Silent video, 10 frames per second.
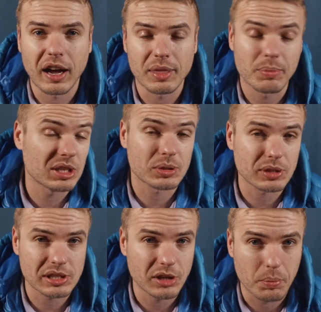the biggest
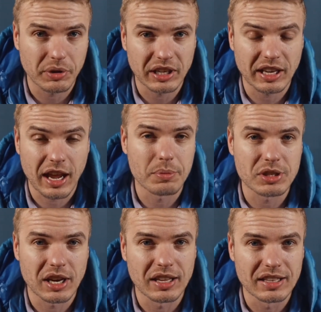reason you don't bring a camp
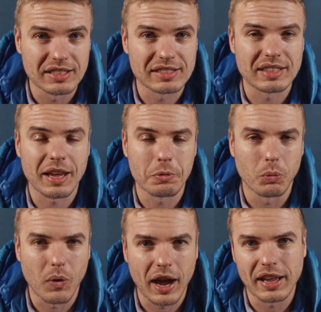chair is they
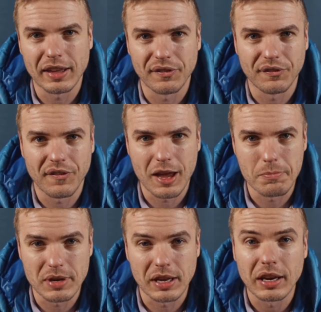weigh a fair
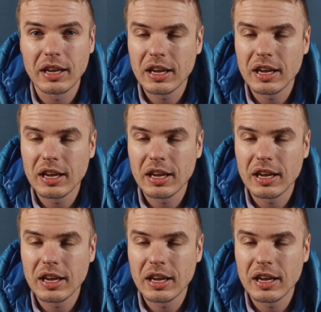bit.